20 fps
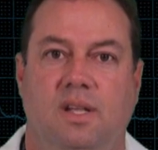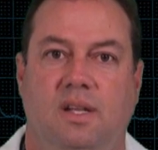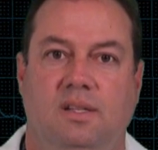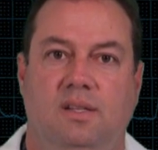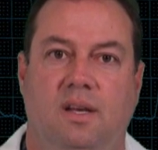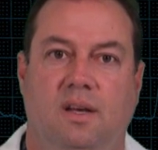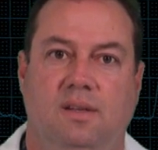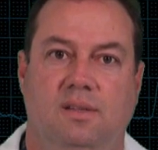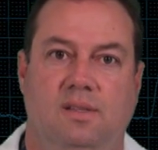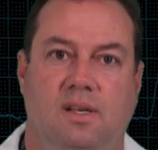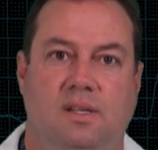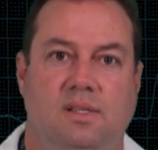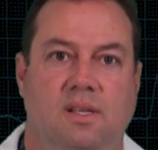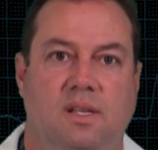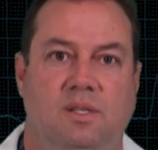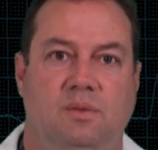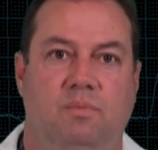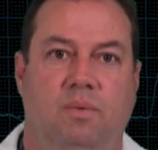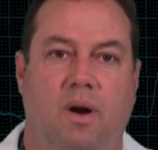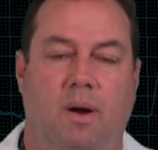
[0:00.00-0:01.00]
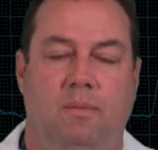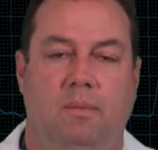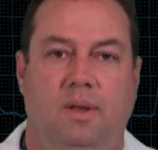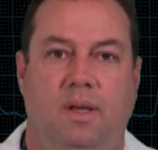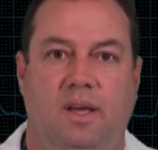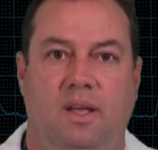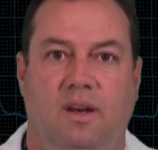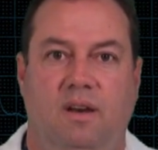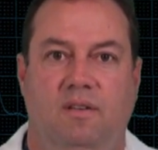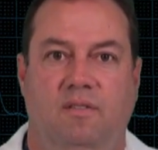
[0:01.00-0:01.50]
that tells us it's
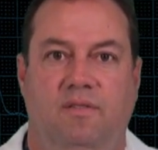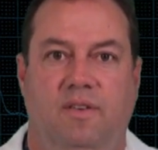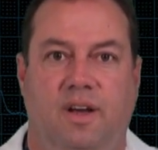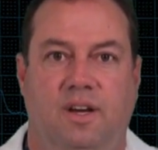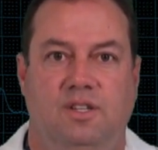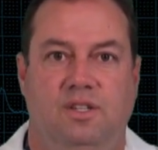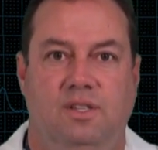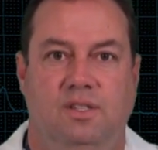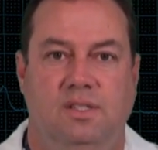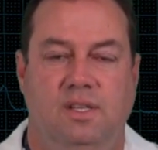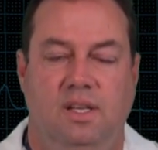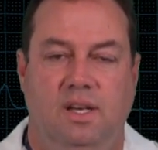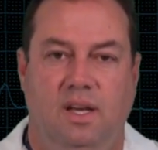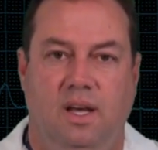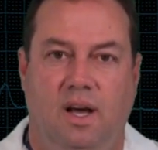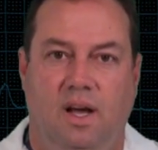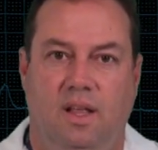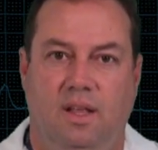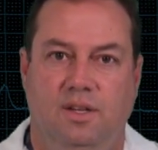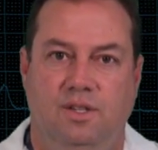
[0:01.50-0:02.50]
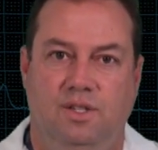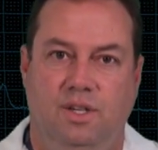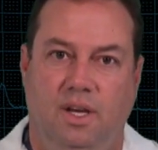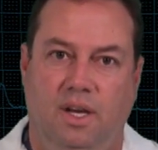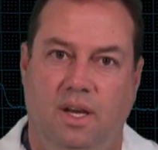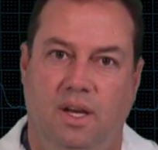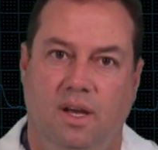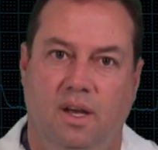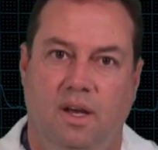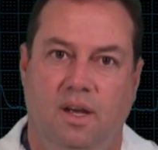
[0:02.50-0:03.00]
probably an infectious
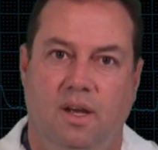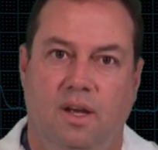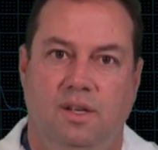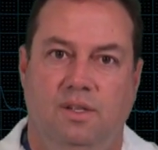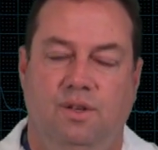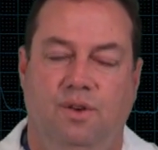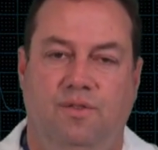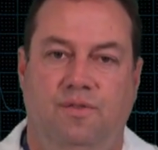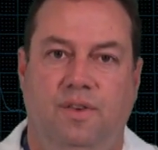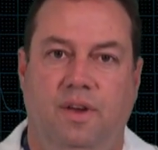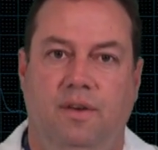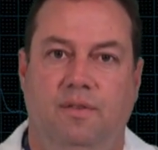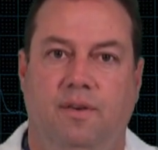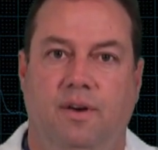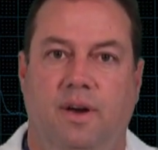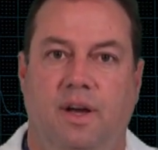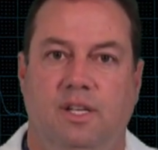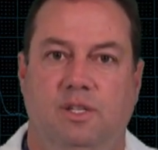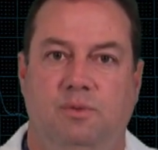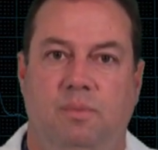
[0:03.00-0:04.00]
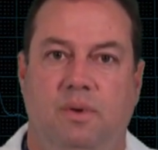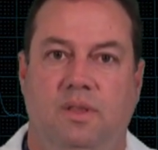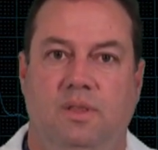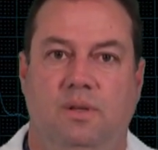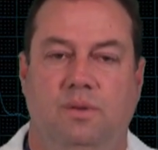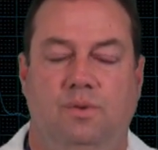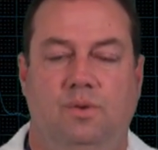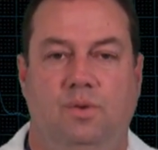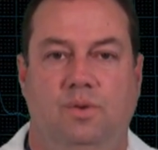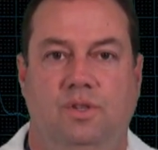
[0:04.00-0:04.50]
etiology. So, fever has been
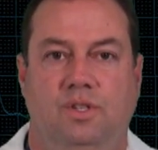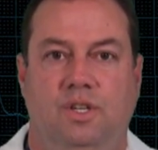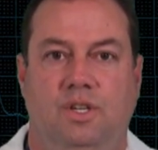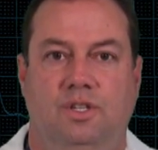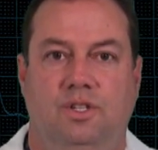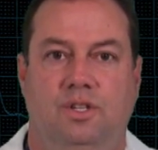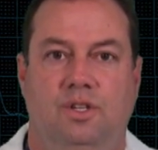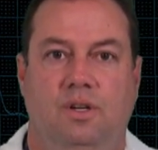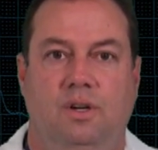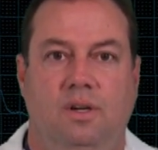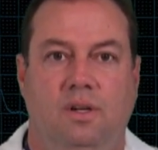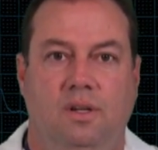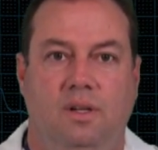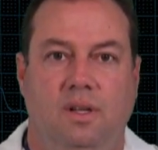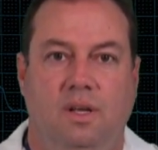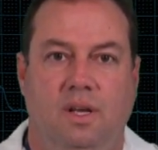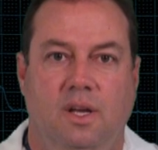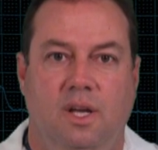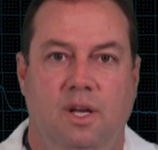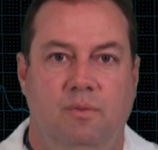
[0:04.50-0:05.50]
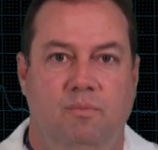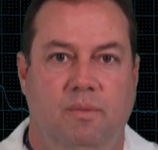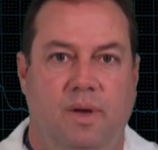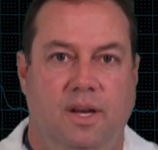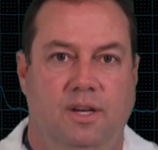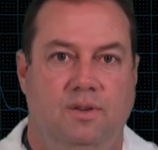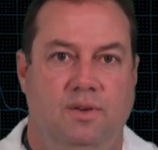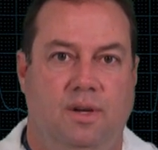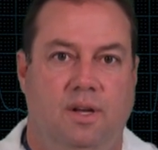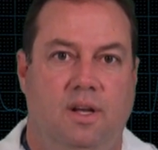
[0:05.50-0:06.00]
the traditional
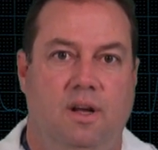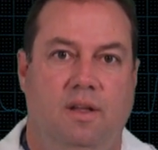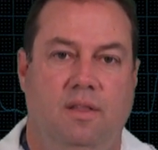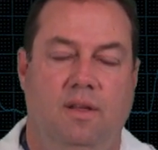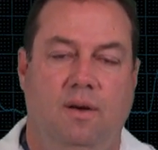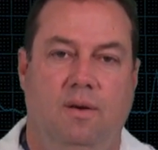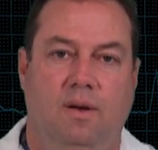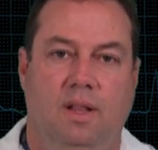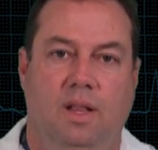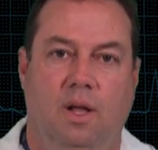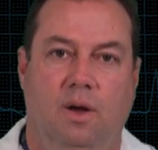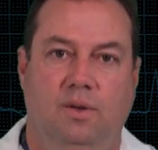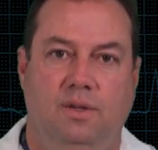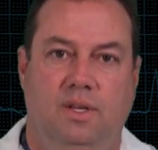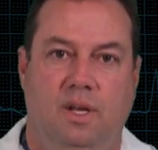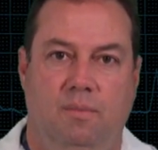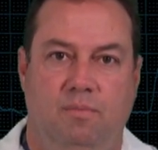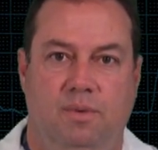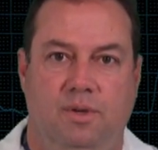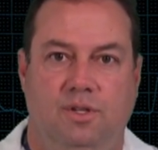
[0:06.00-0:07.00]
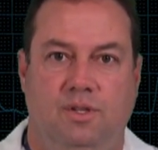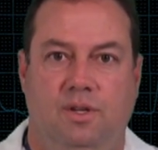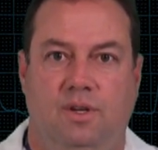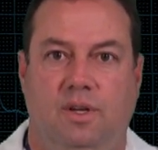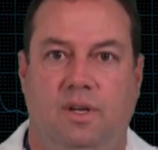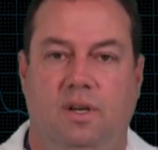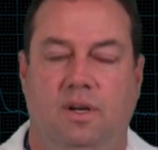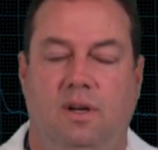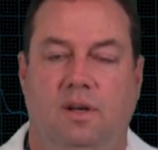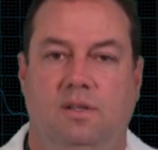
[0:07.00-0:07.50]
metric, although a low temperature
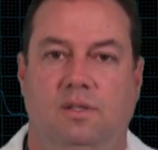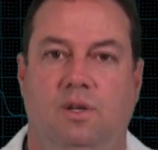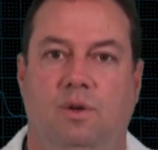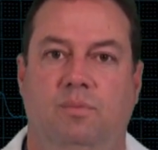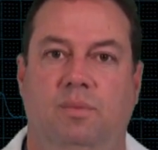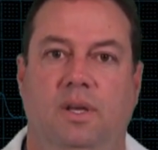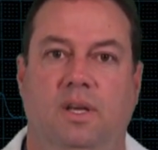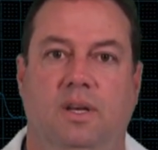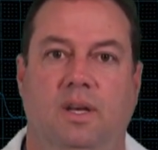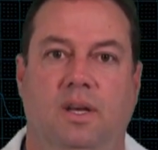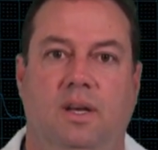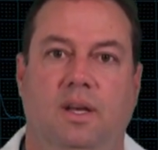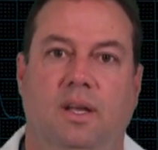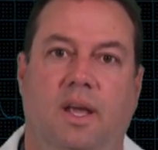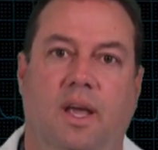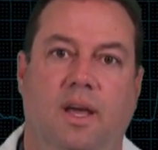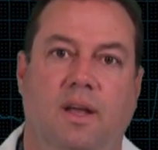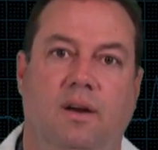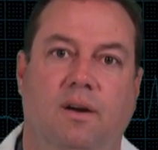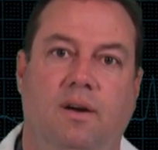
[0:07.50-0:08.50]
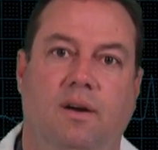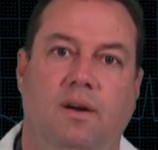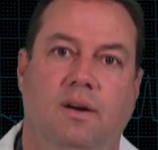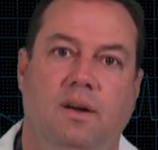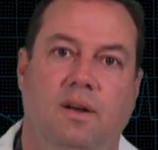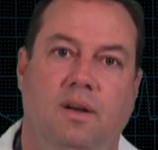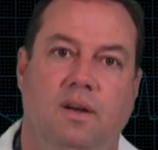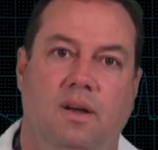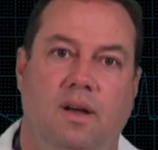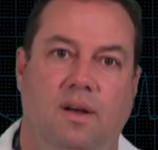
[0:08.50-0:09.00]
can also be an indicator
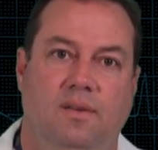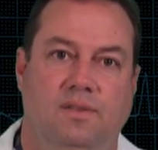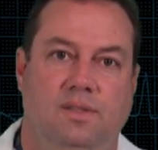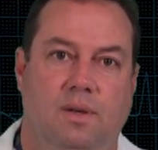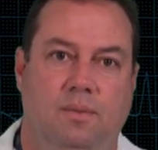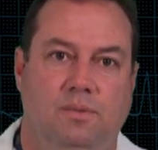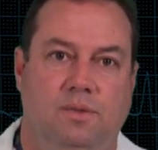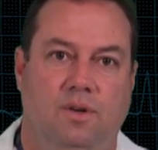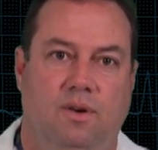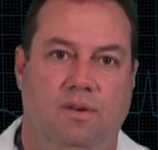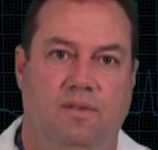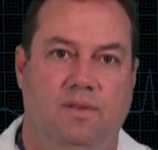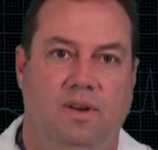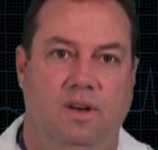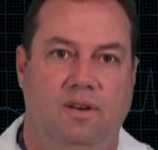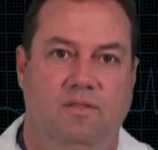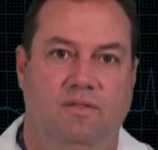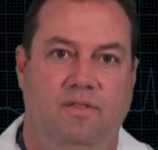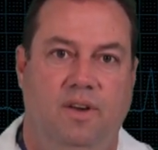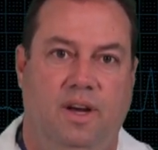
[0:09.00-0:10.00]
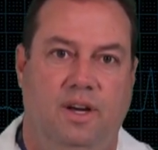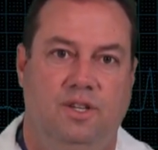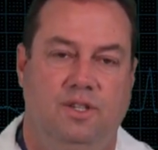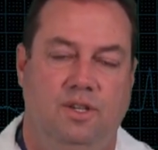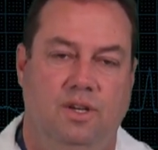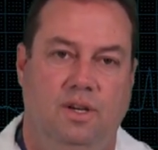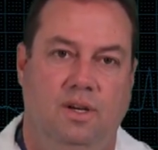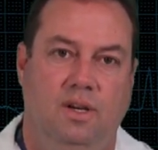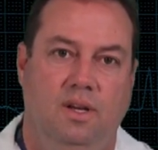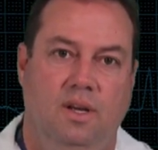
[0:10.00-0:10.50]
of some sort of an
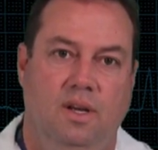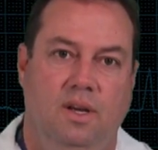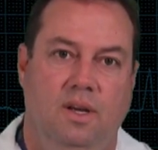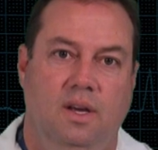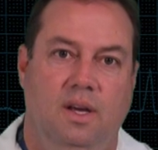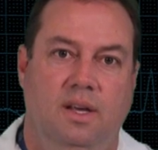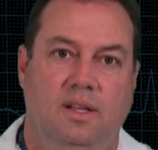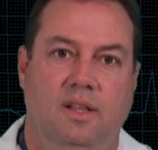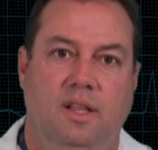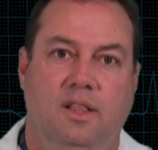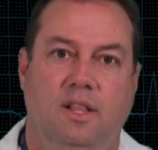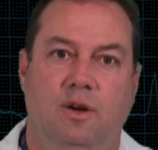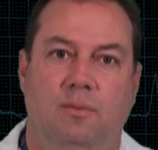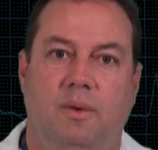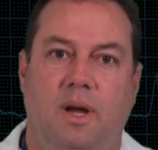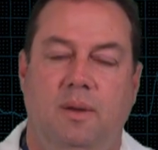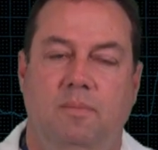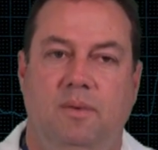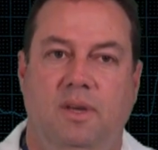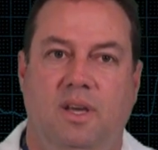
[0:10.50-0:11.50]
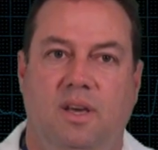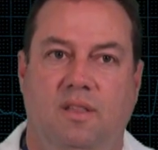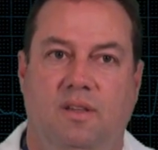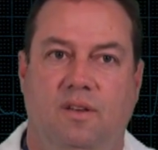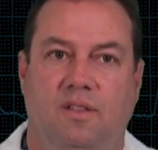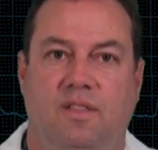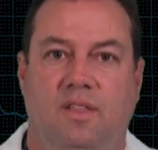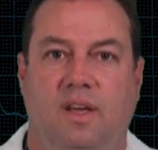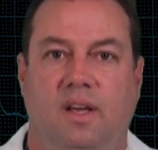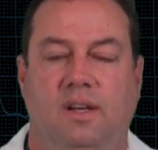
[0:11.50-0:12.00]
infection. And then there might be
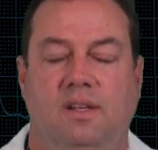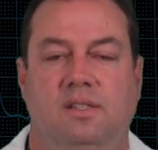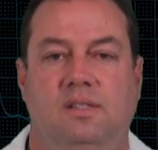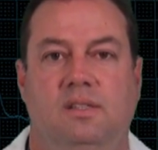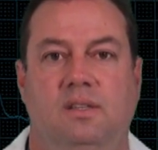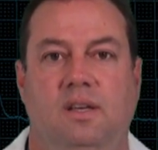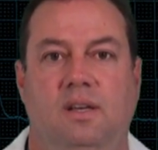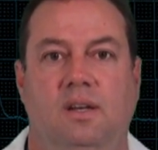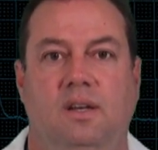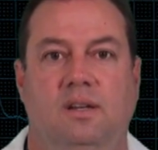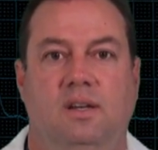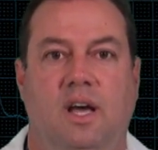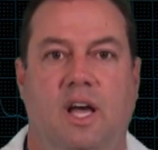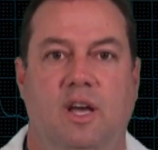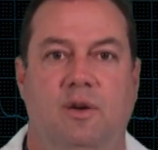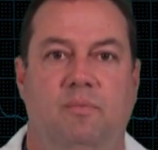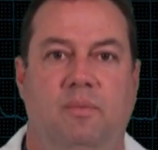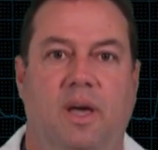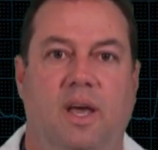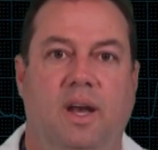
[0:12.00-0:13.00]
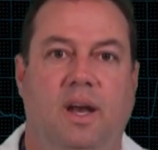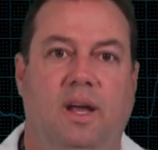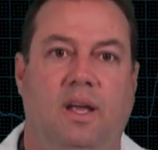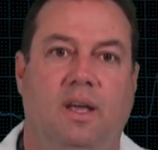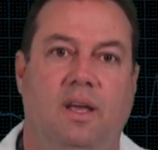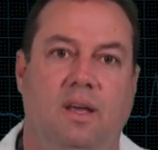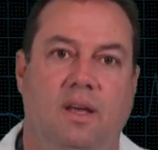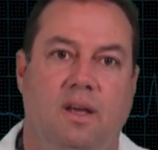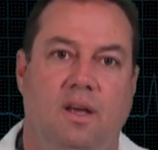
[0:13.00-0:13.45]
other things. In a diabetic,